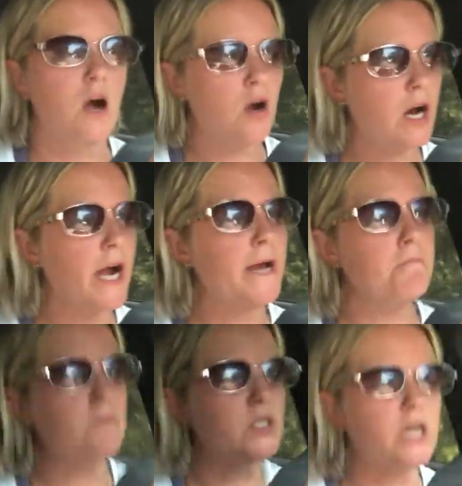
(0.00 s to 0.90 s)
All
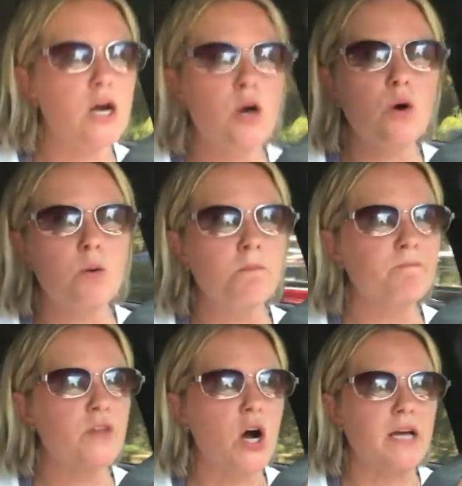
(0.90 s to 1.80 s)
right, so
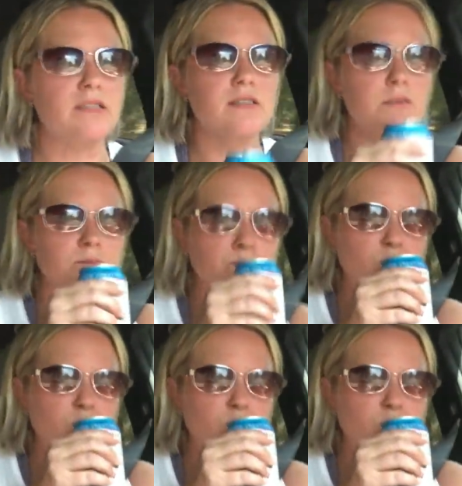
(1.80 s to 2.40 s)
thoughts.